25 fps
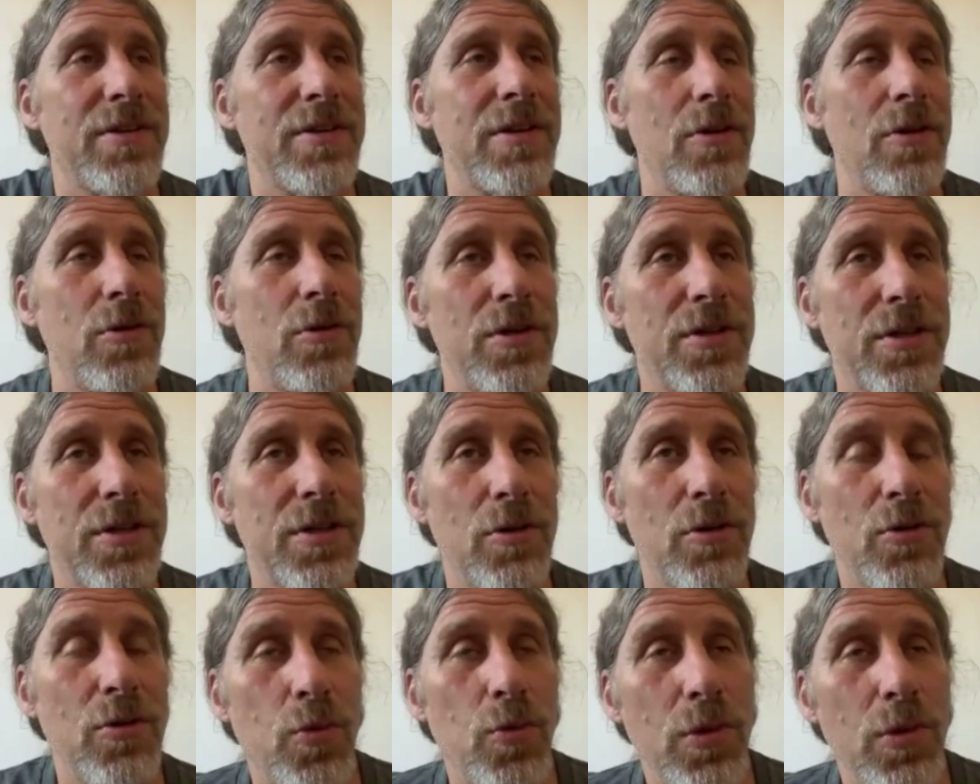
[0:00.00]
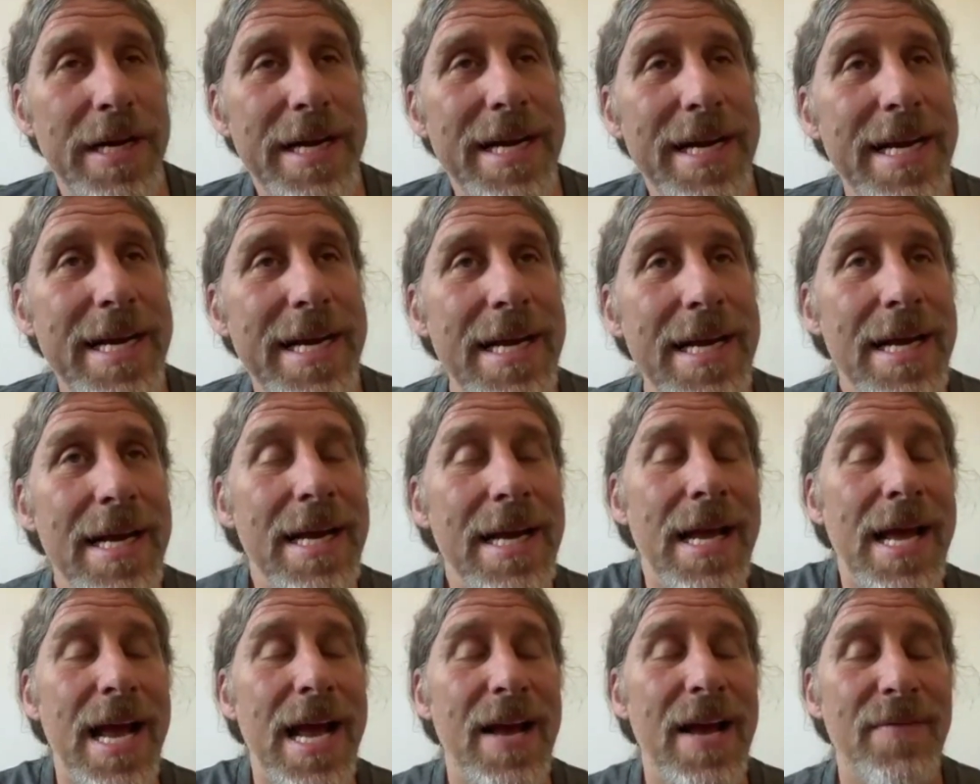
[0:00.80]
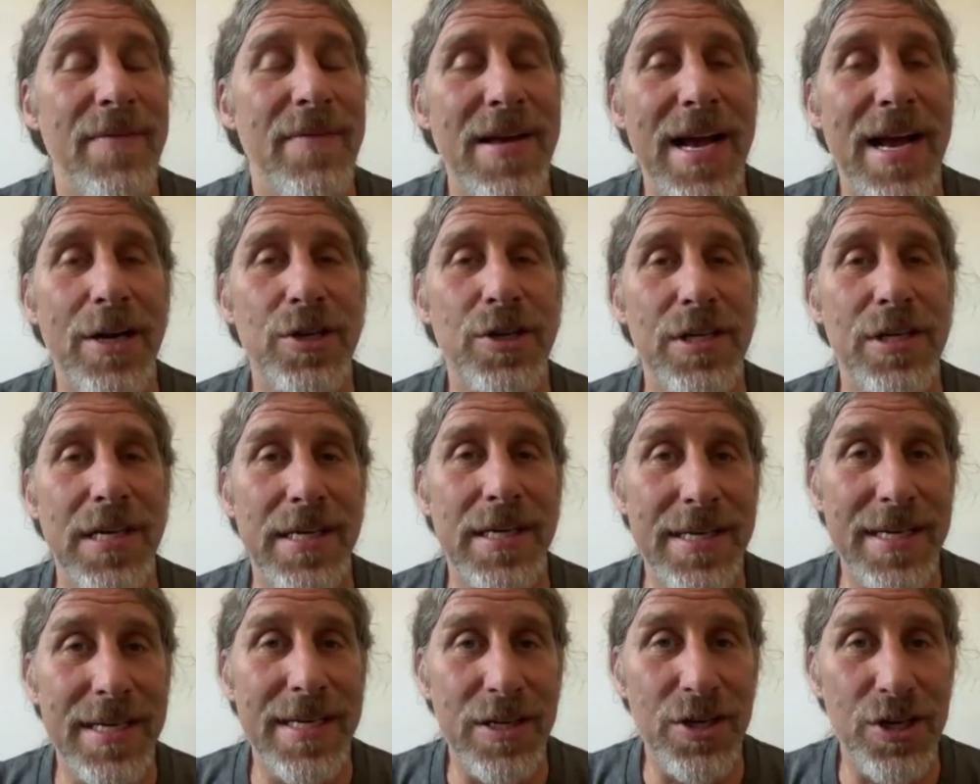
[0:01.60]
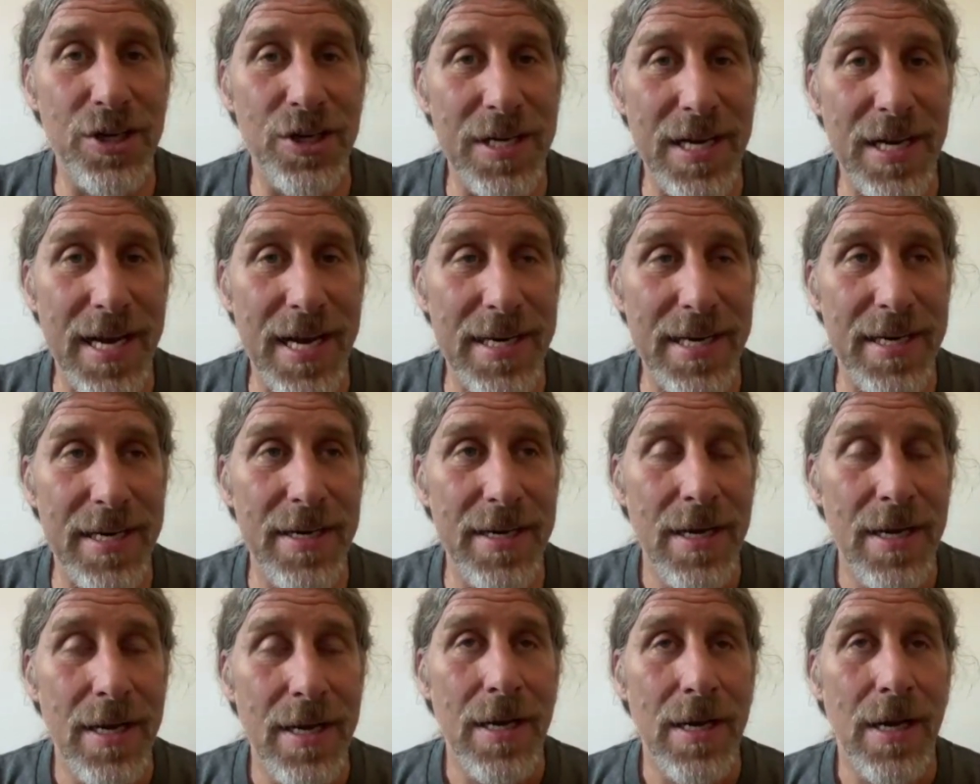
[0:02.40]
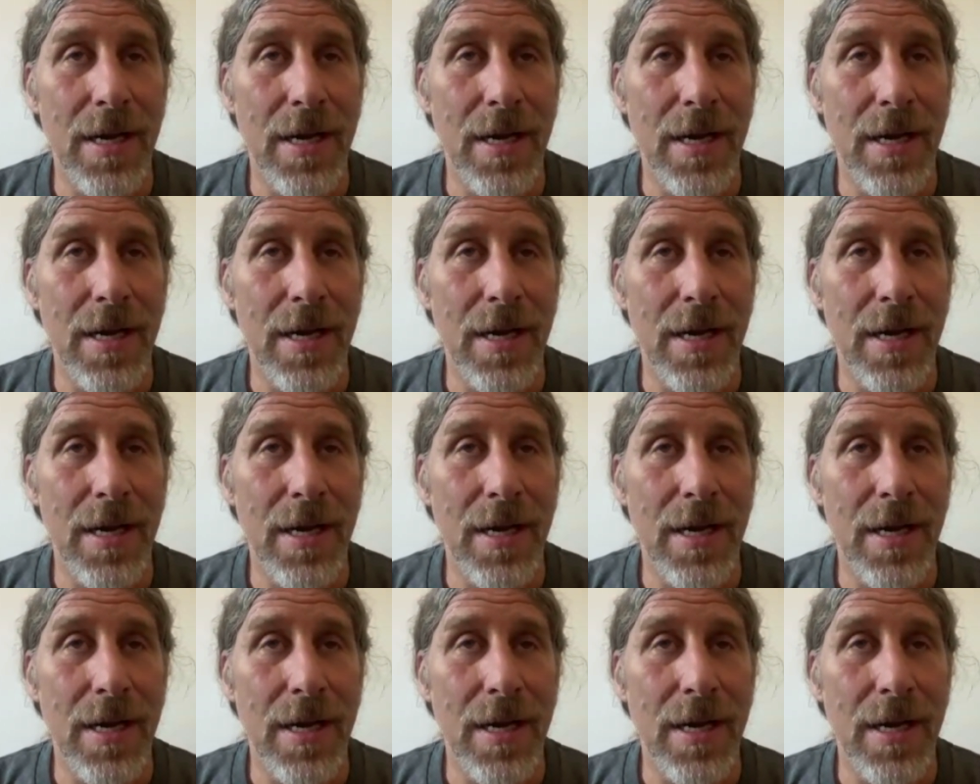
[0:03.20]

So we have actually initiated.